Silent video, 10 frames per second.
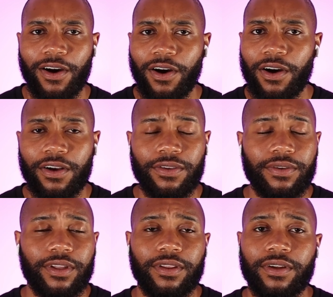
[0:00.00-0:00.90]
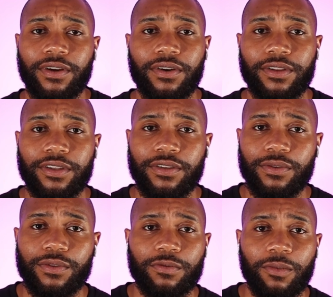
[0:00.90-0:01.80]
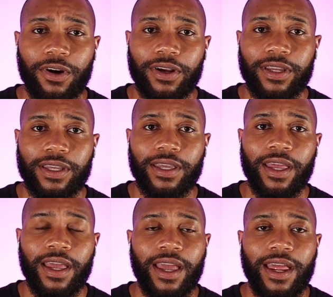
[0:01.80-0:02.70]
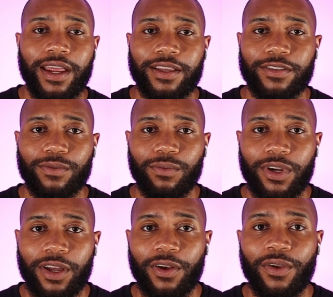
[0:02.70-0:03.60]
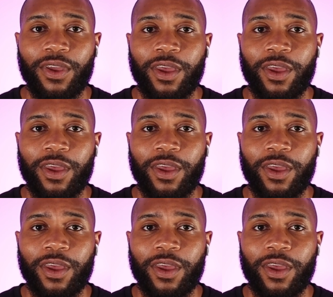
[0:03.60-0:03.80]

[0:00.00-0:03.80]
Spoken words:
or you can look on the used market as well.